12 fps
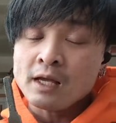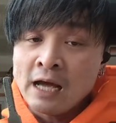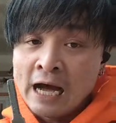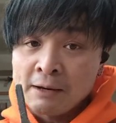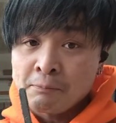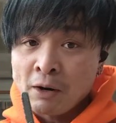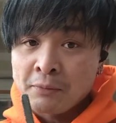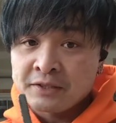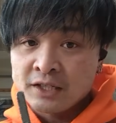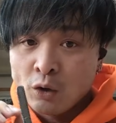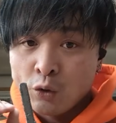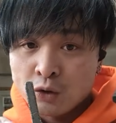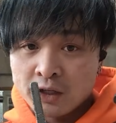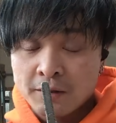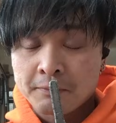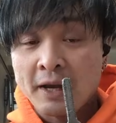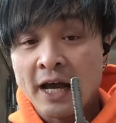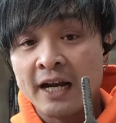I purposely ordered
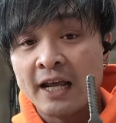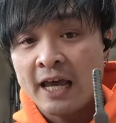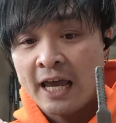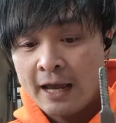them at